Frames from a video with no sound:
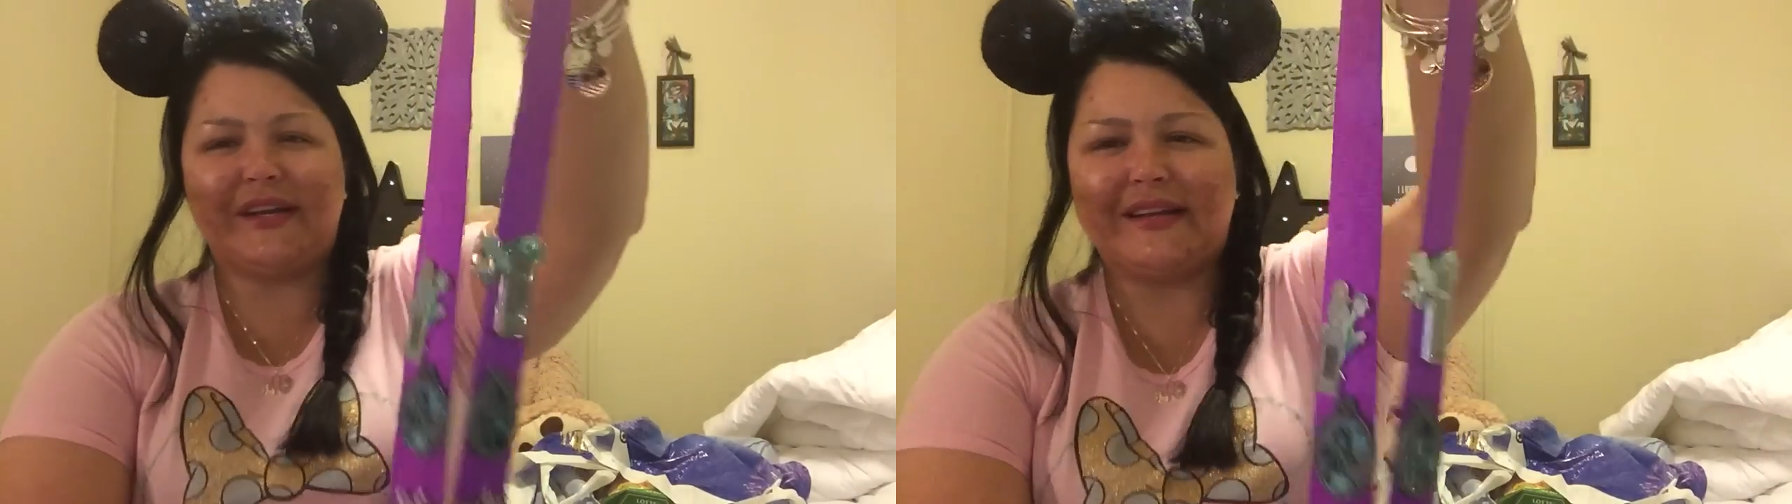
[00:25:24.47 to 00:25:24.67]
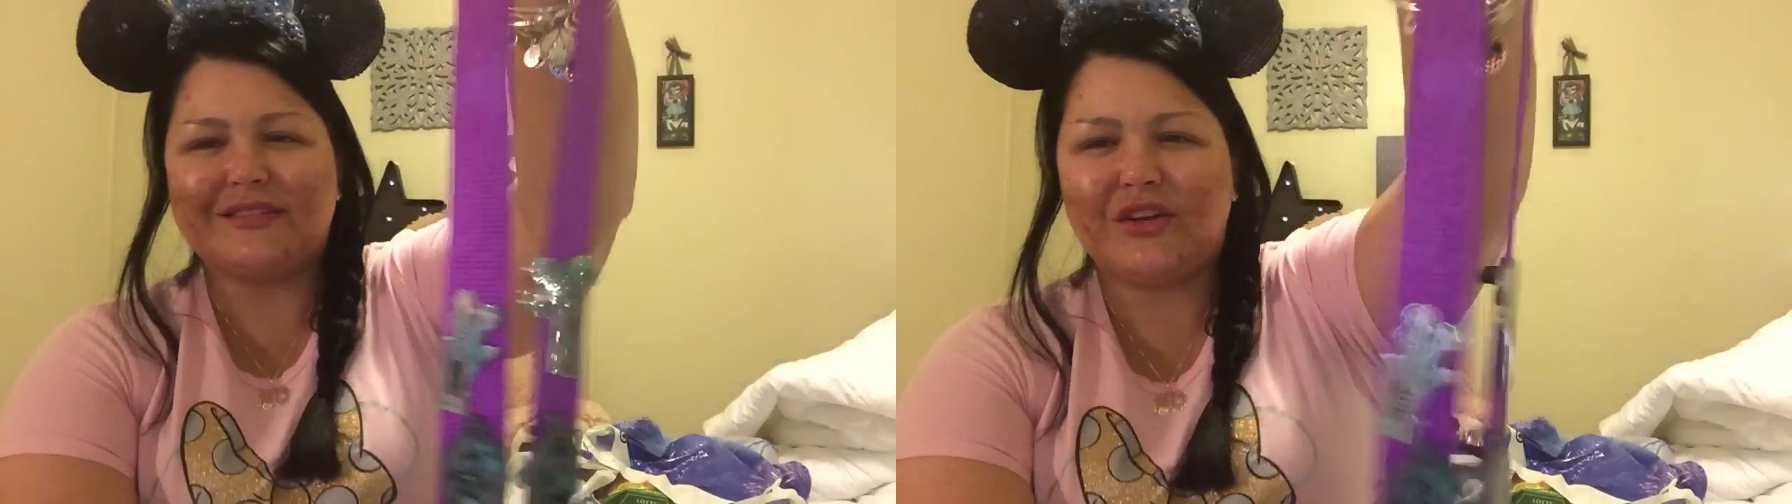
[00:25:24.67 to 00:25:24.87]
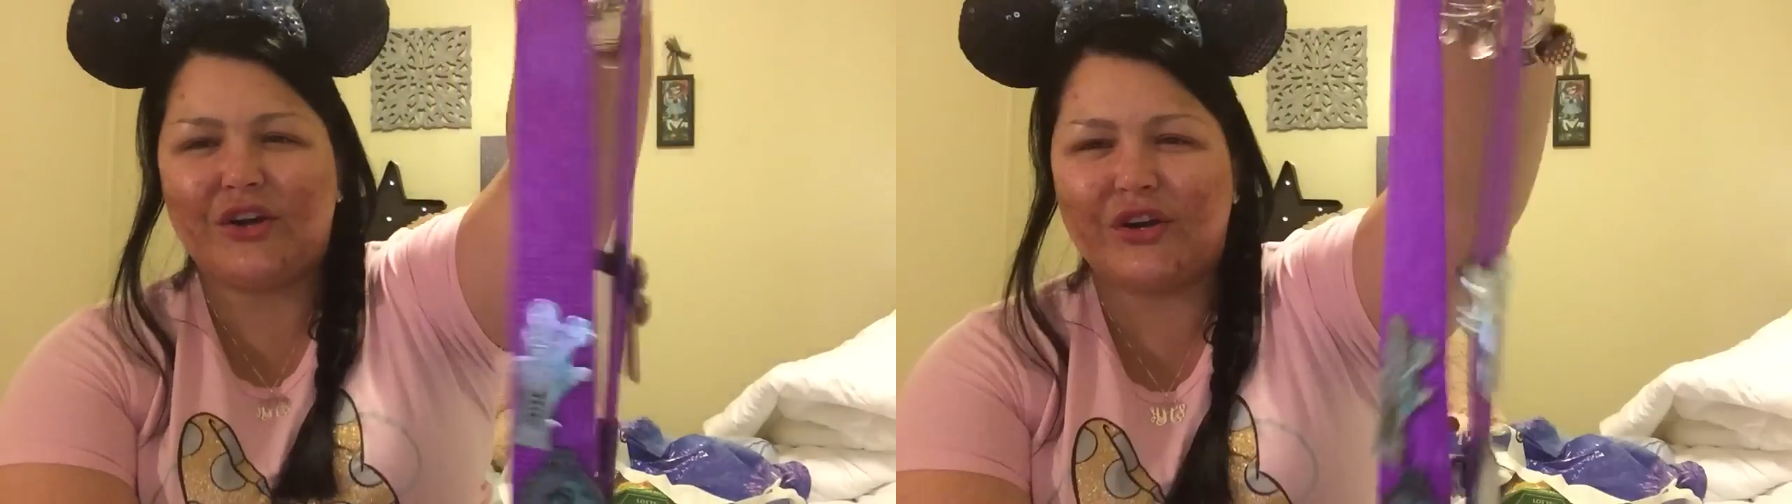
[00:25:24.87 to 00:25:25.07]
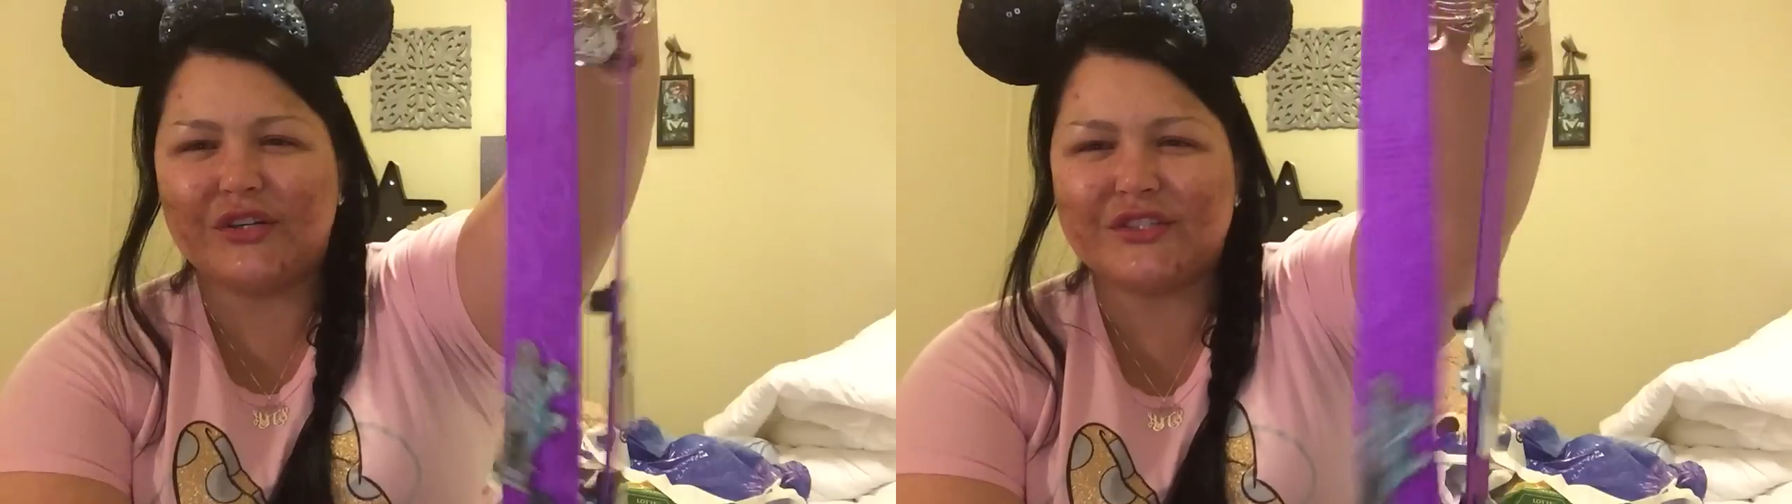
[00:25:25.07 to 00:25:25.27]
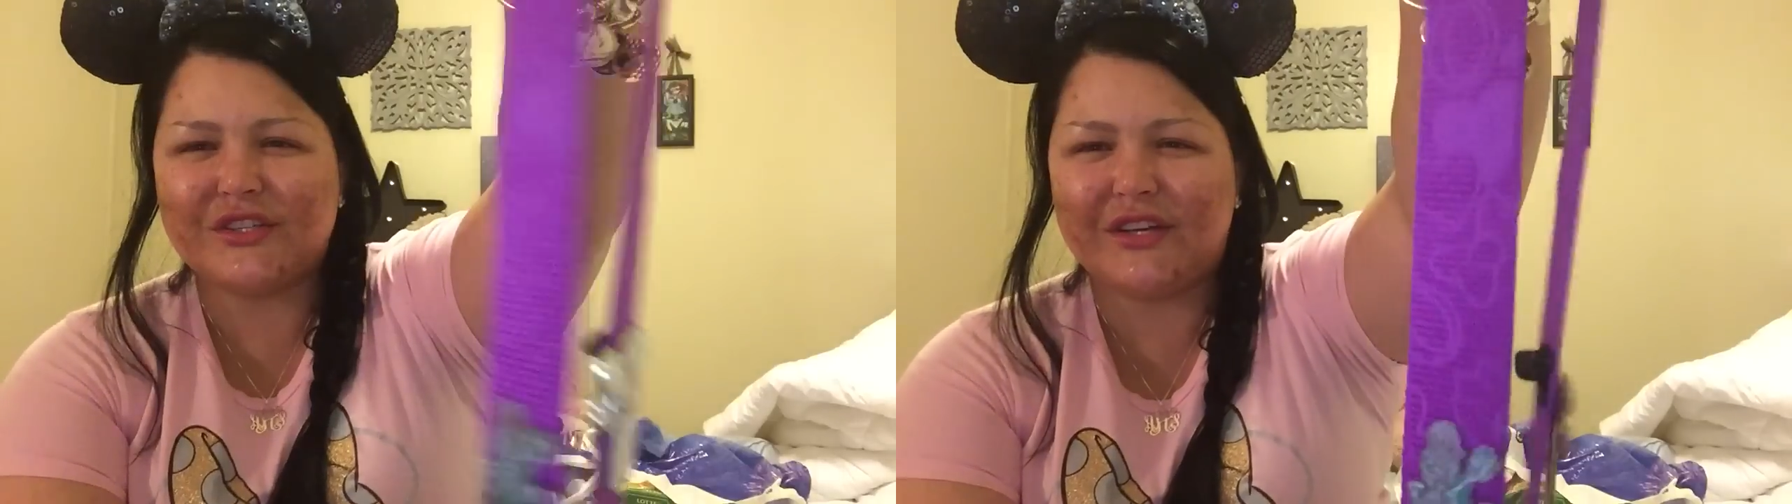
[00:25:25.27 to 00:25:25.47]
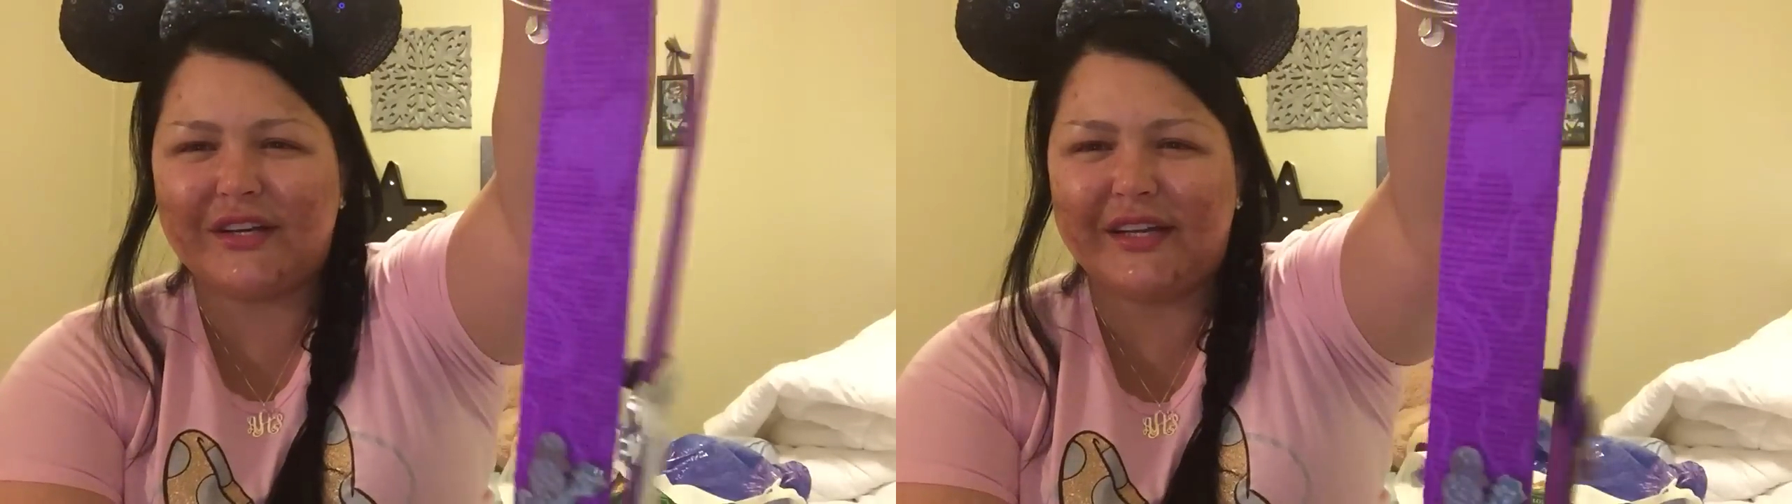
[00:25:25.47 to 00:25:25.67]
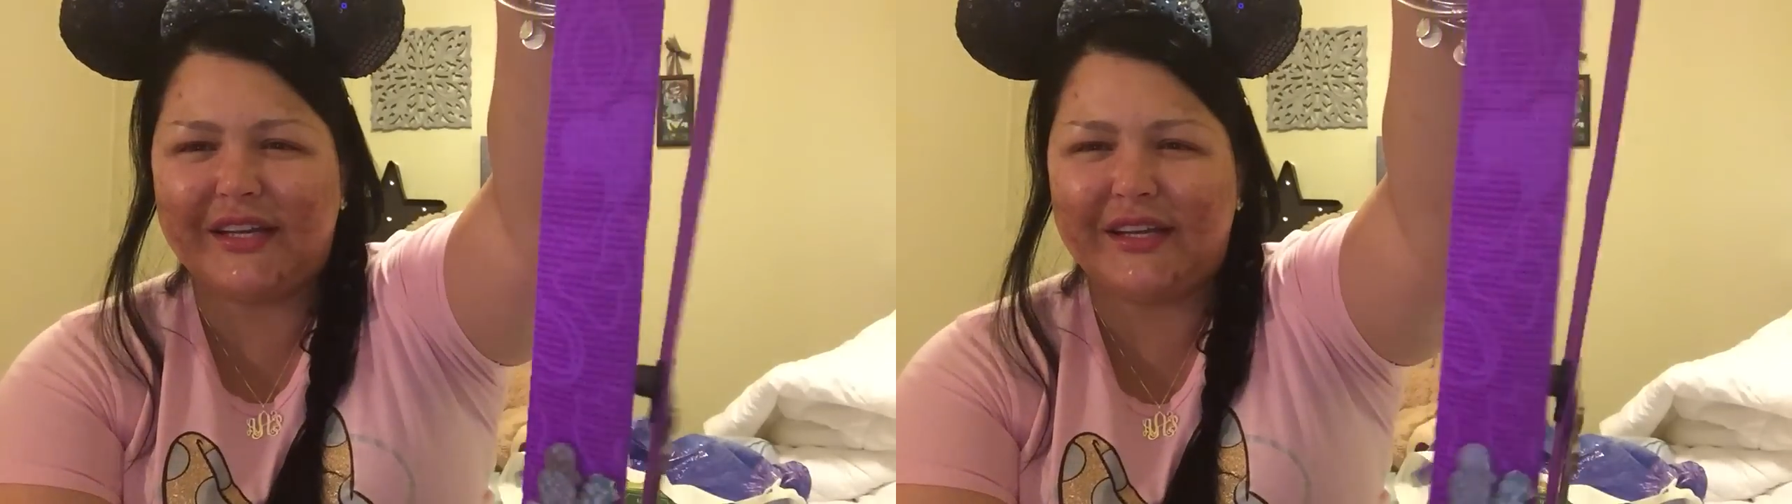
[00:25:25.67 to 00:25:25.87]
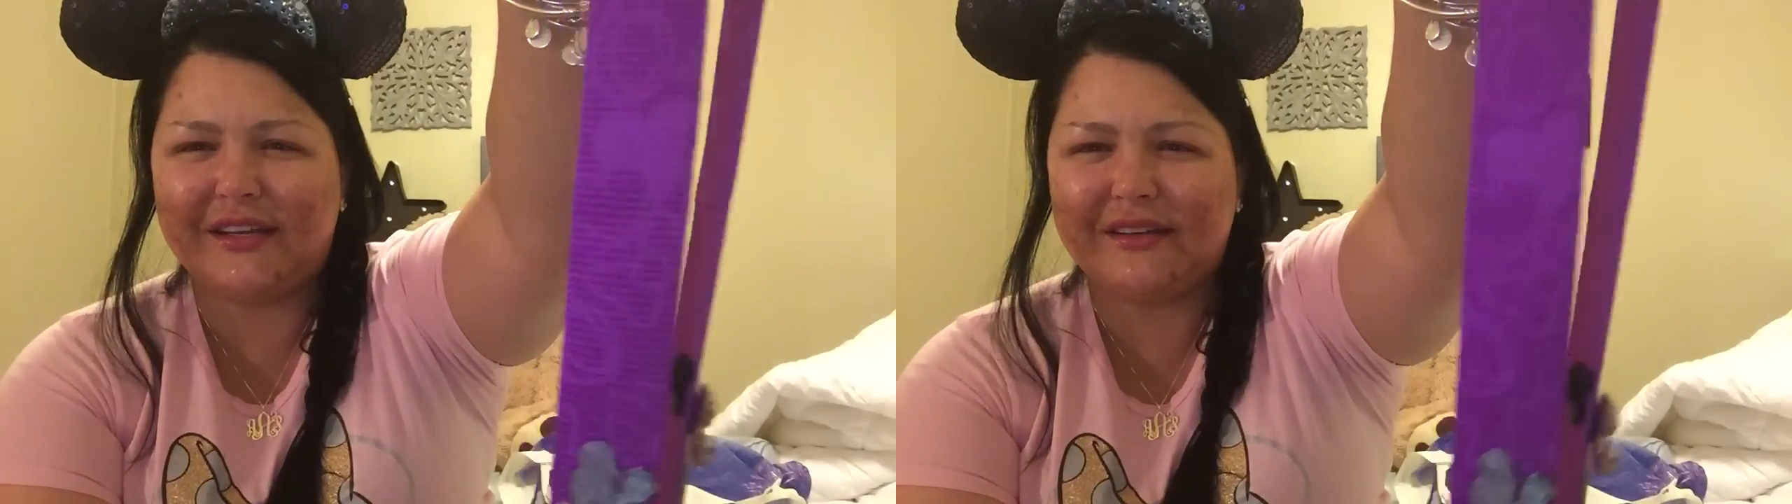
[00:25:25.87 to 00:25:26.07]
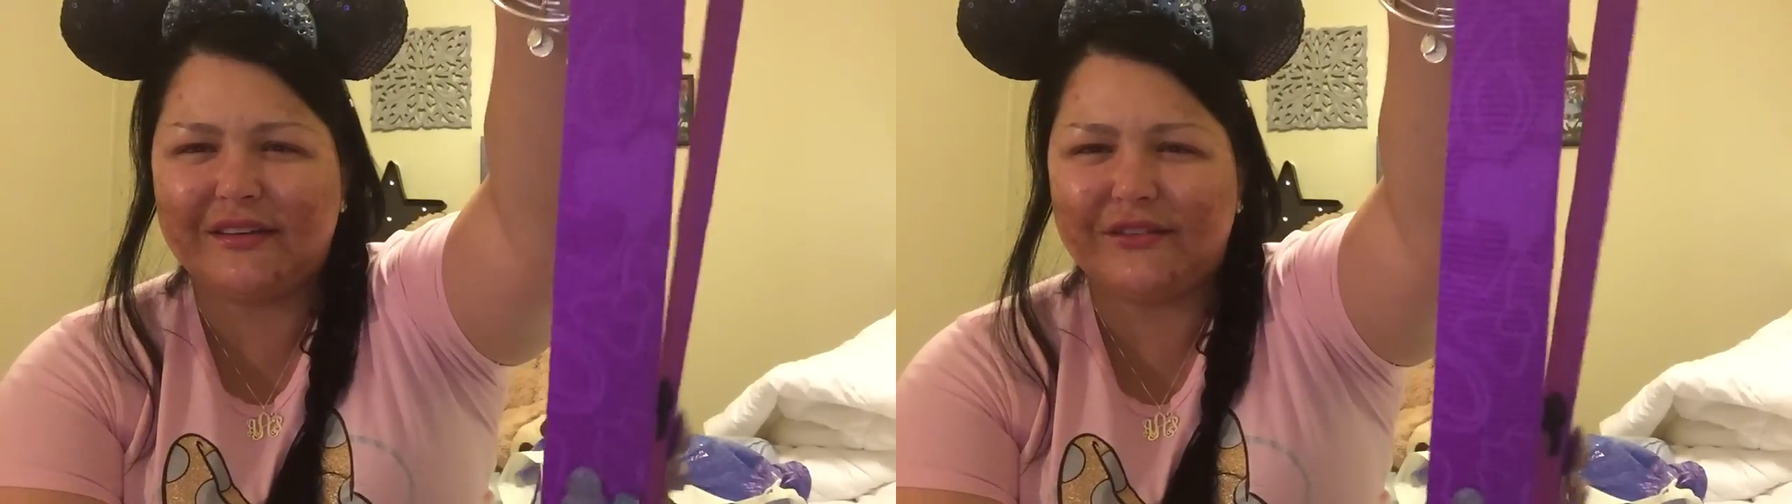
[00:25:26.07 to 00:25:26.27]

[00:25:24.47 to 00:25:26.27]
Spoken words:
It has hearts on it,